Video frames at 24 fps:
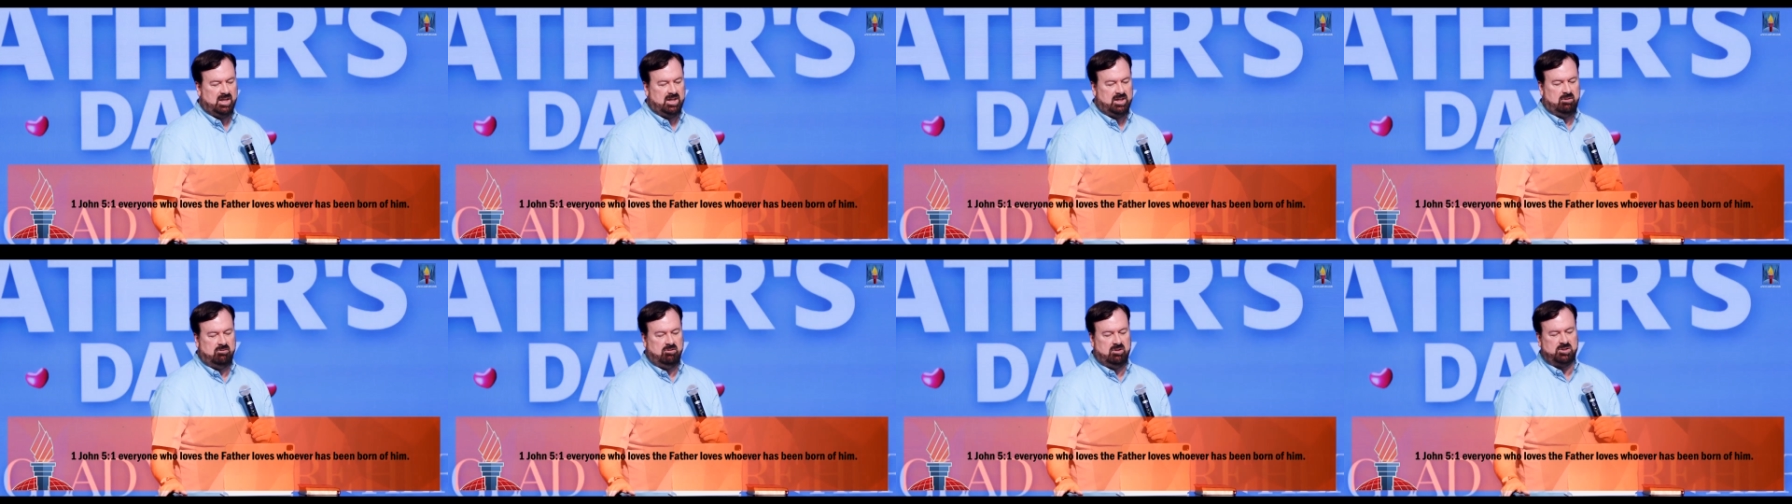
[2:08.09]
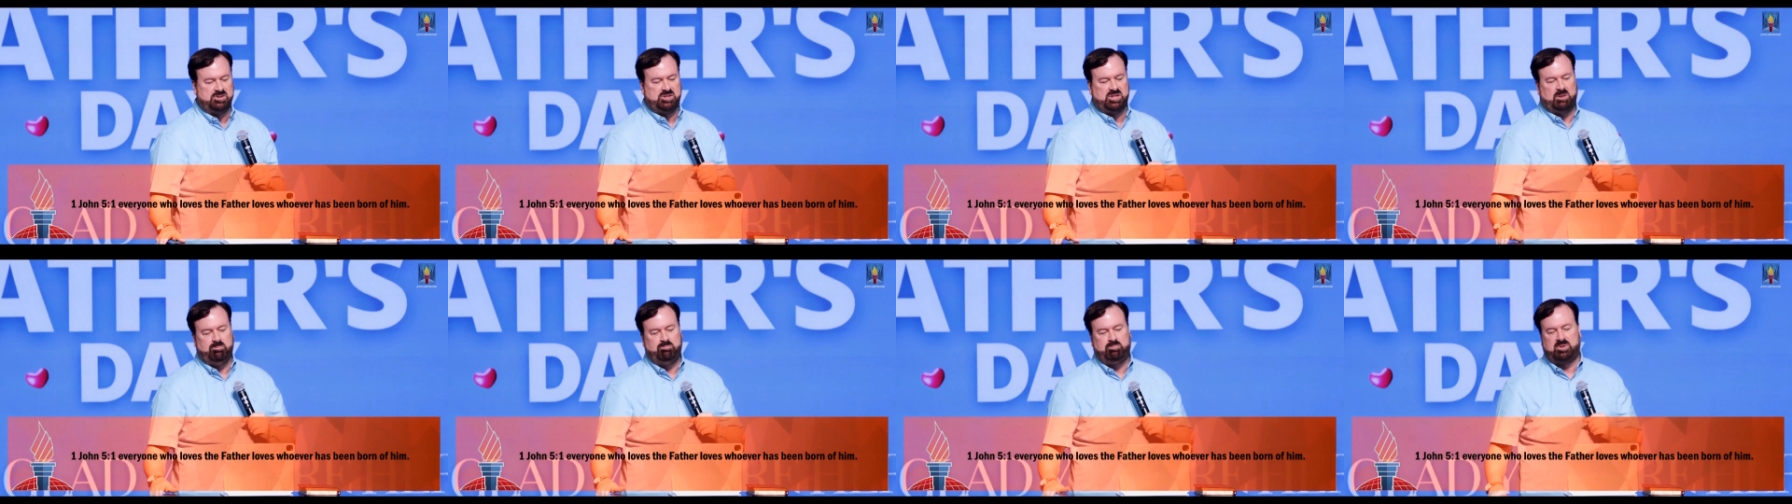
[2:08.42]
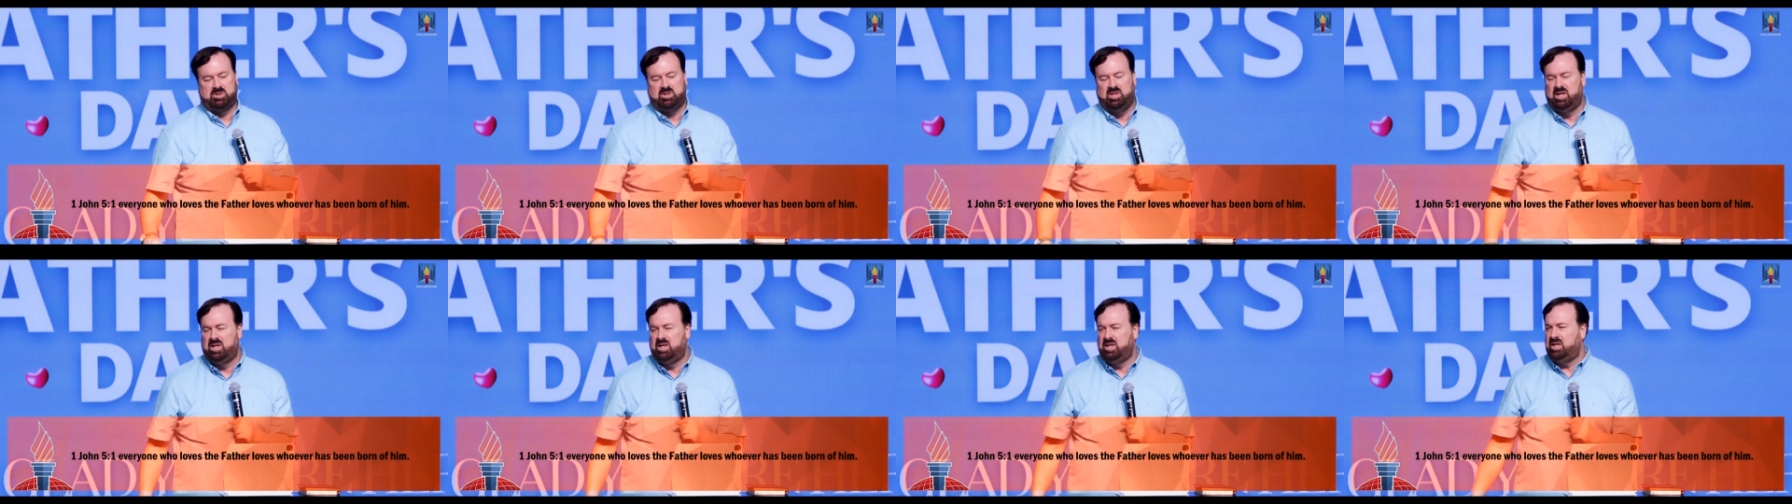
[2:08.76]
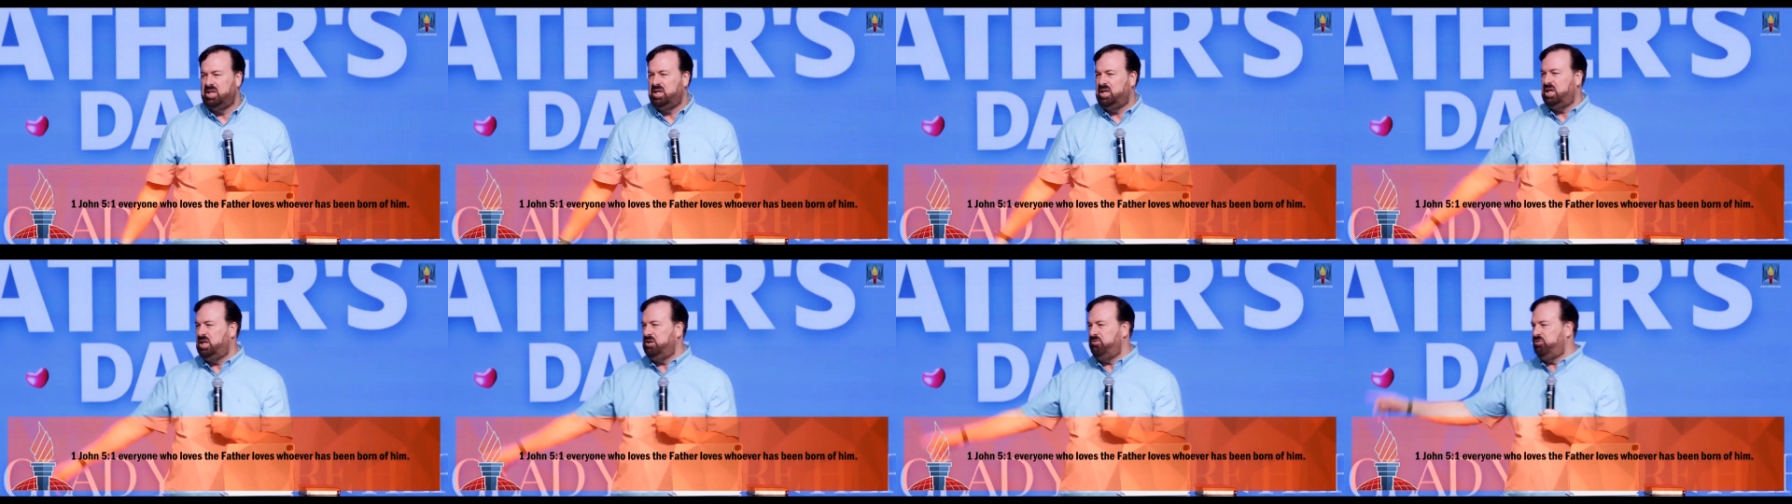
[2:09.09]
Real simple.
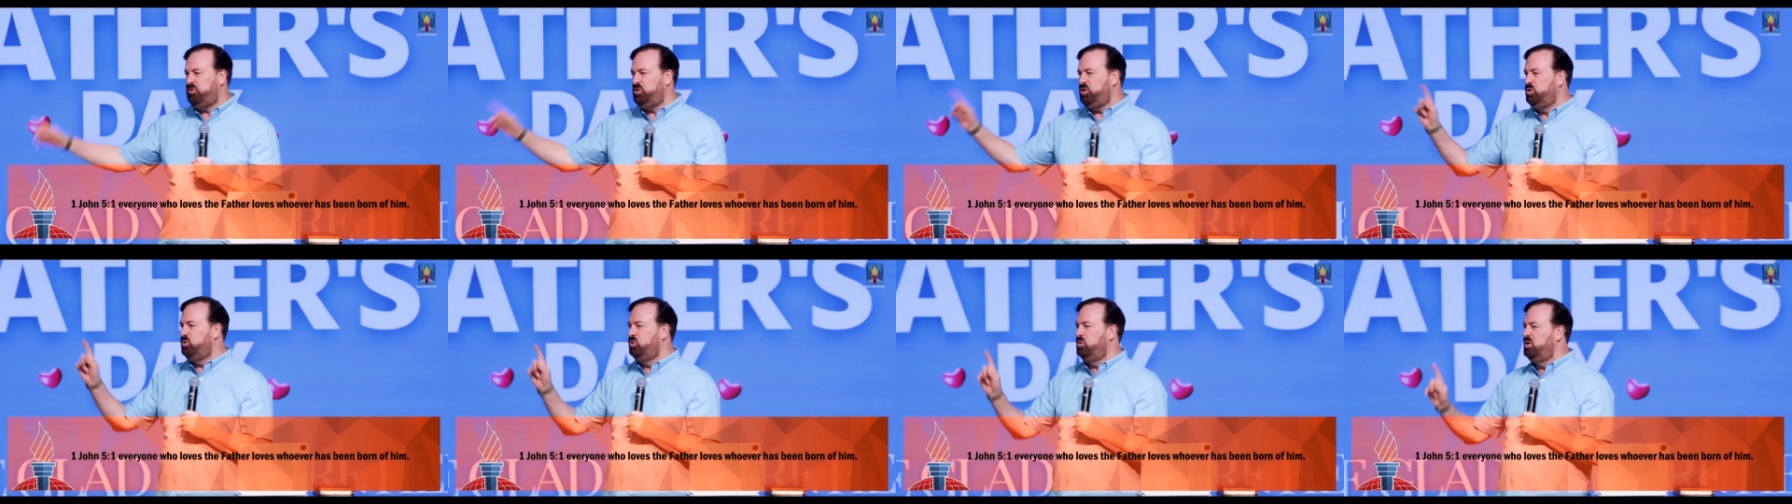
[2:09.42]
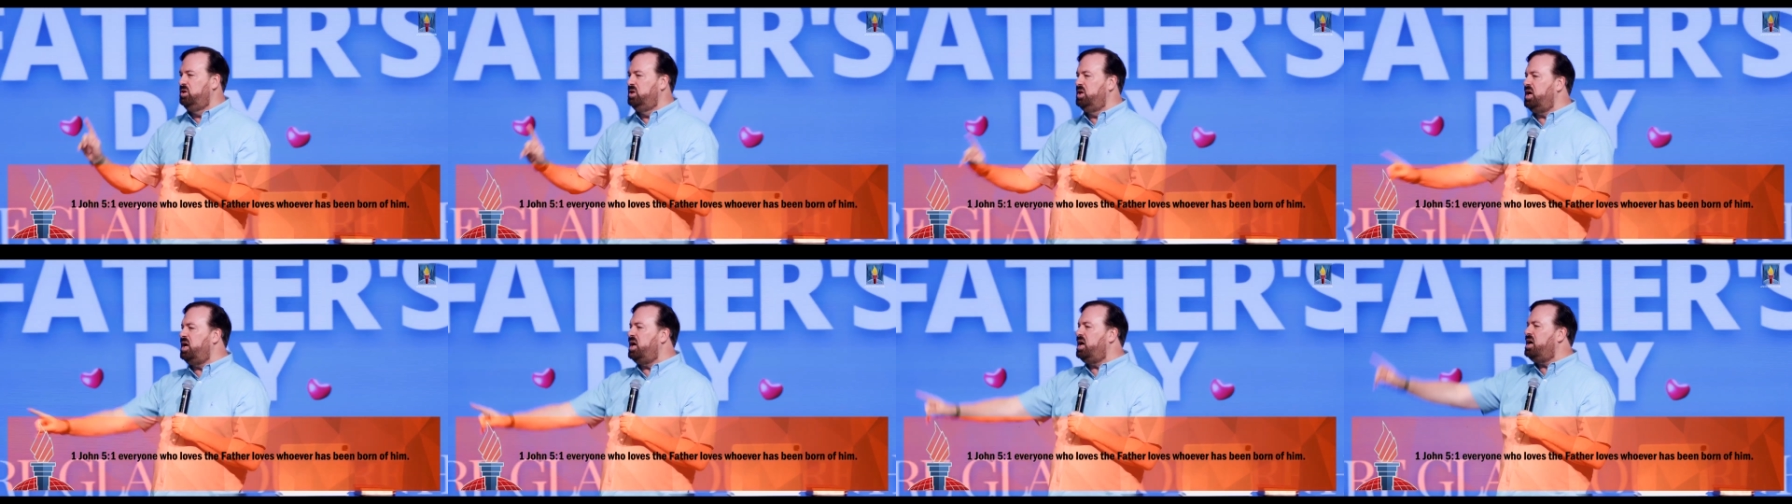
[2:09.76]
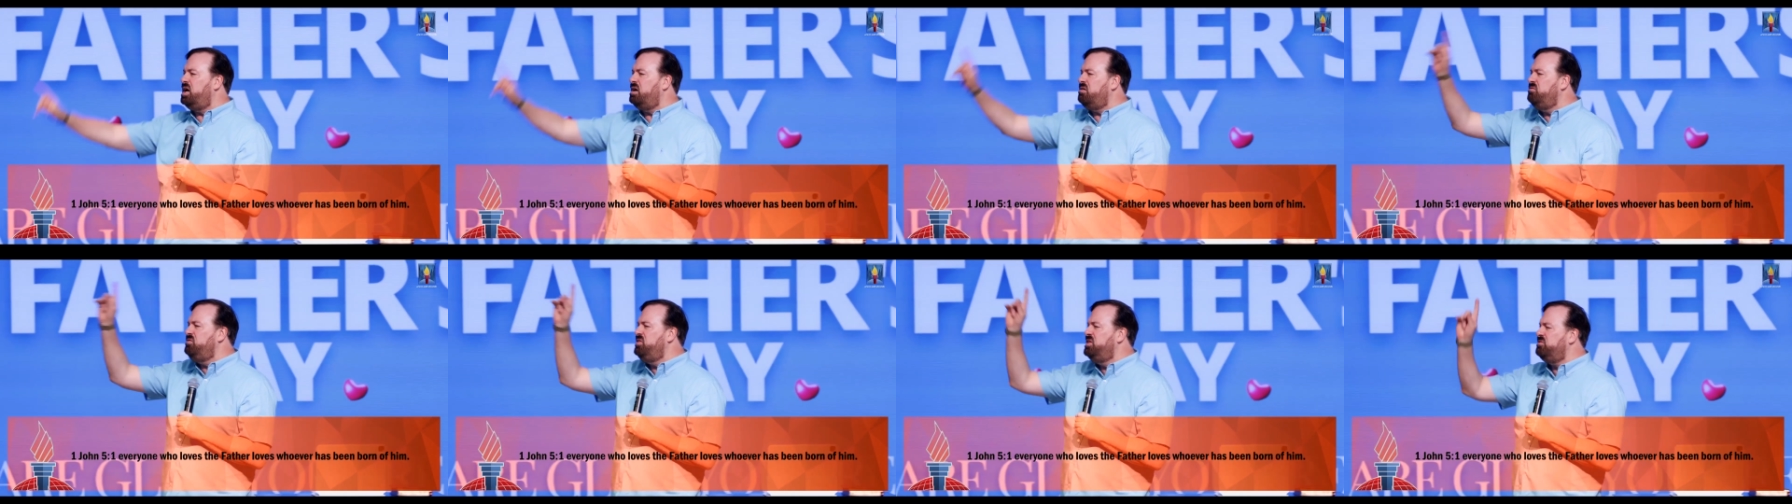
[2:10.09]
If you love